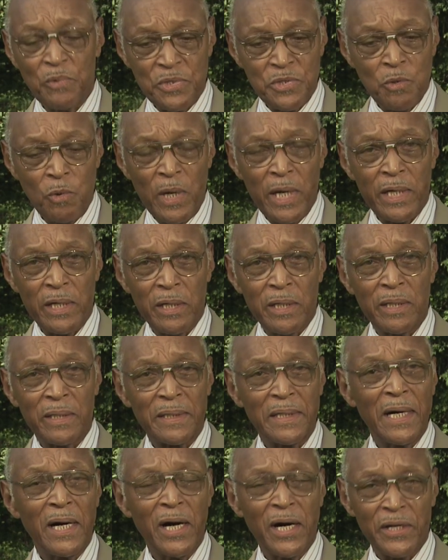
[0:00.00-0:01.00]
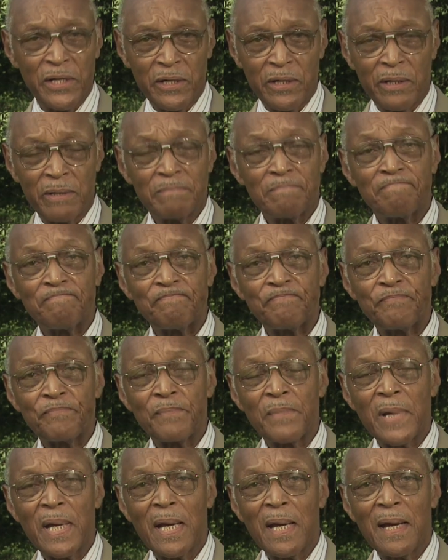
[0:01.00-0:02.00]
was quite a hunter.
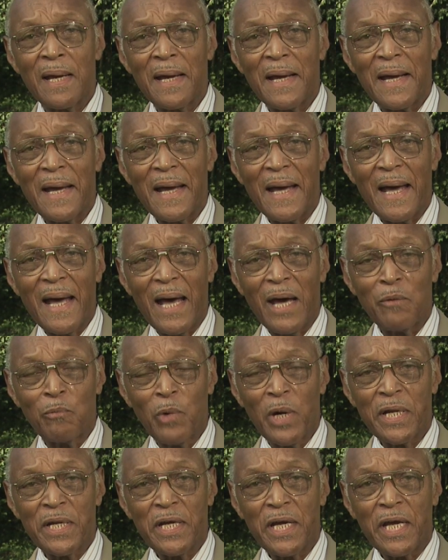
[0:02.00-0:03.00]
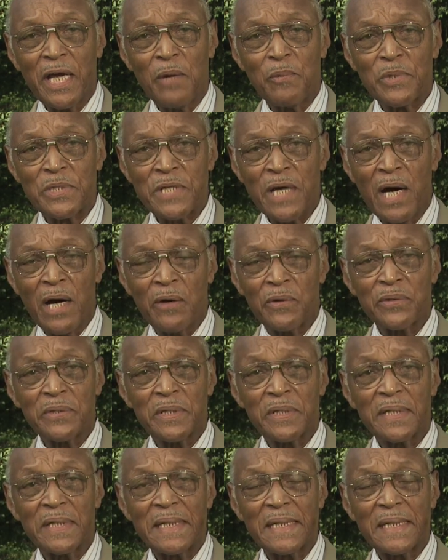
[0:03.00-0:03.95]
And one day he was out